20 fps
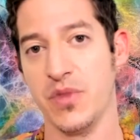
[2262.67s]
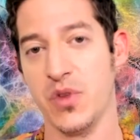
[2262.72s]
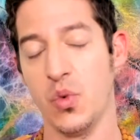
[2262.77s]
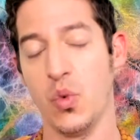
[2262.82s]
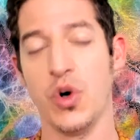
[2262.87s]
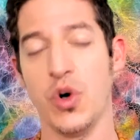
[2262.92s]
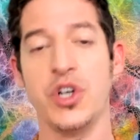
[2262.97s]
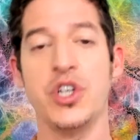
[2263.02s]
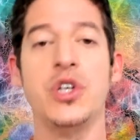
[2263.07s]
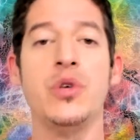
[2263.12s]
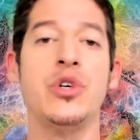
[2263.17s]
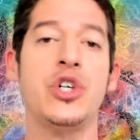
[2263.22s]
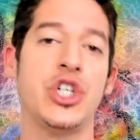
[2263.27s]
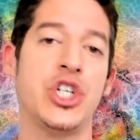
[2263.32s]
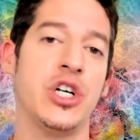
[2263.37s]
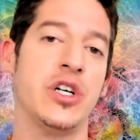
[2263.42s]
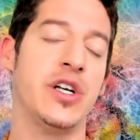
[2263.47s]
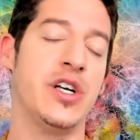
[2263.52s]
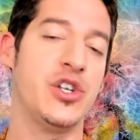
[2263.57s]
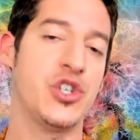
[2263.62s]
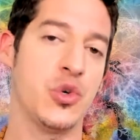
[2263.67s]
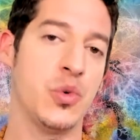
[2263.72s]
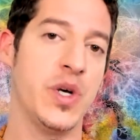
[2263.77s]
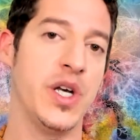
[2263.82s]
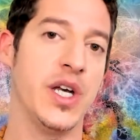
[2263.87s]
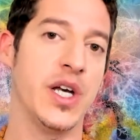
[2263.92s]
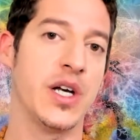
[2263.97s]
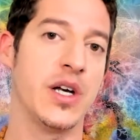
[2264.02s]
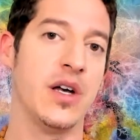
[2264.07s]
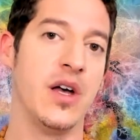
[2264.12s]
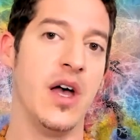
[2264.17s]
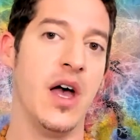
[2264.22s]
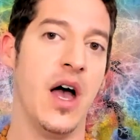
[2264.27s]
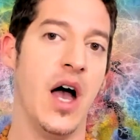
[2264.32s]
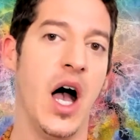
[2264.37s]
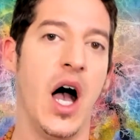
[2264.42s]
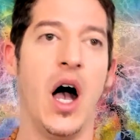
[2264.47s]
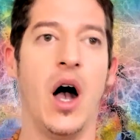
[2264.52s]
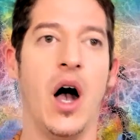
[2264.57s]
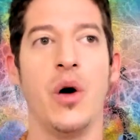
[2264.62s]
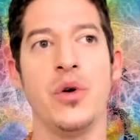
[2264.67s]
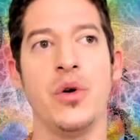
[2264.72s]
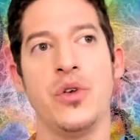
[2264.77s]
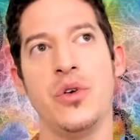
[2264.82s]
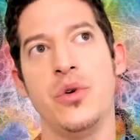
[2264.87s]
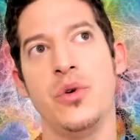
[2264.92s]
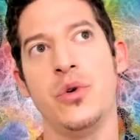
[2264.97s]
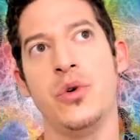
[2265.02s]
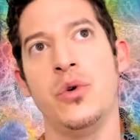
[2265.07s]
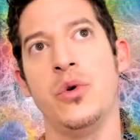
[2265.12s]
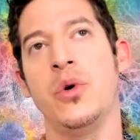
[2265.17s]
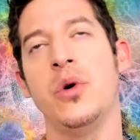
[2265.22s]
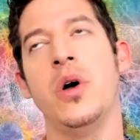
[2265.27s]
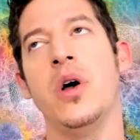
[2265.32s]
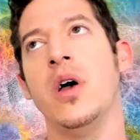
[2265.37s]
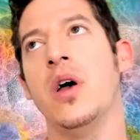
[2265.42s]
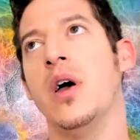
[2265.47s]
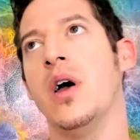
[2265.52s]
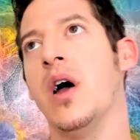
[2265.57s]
where you share each week how you,